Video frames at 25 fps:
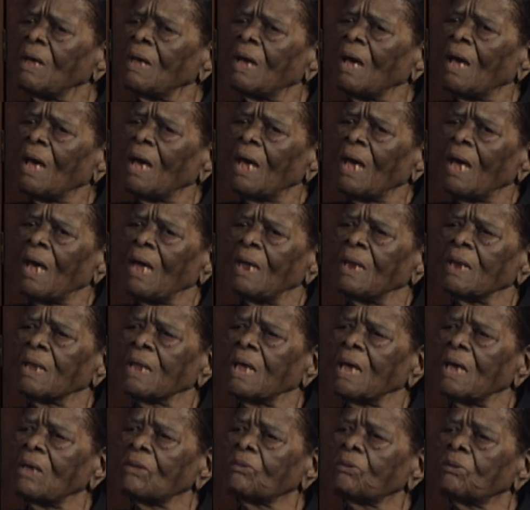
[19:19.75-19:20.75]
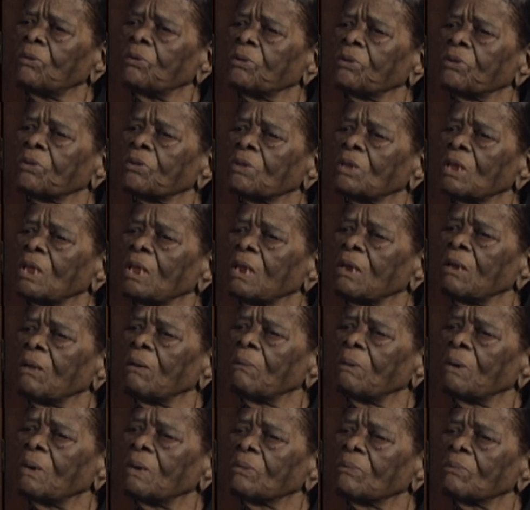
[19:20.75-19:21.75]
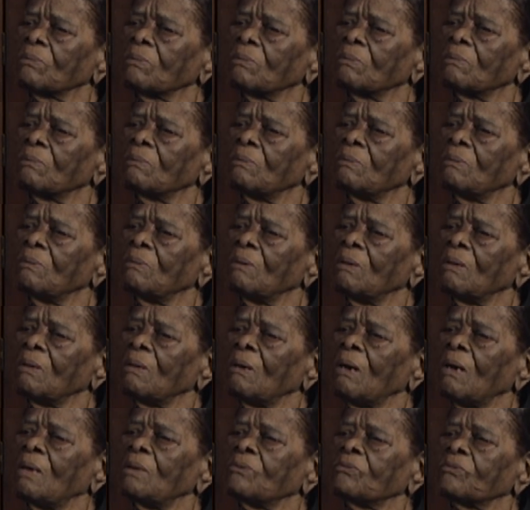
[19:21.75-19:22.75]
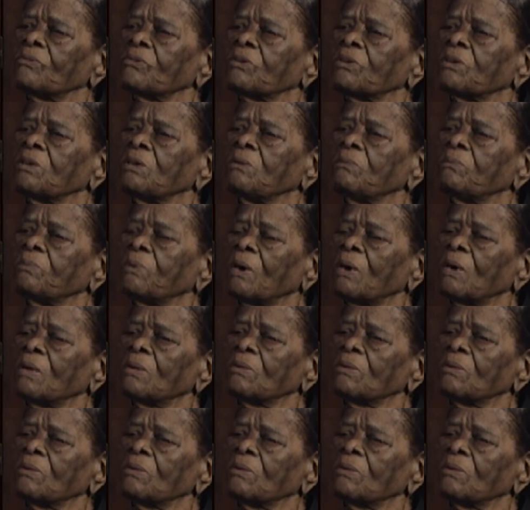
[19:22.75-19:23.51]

And guess who this lady was? She was,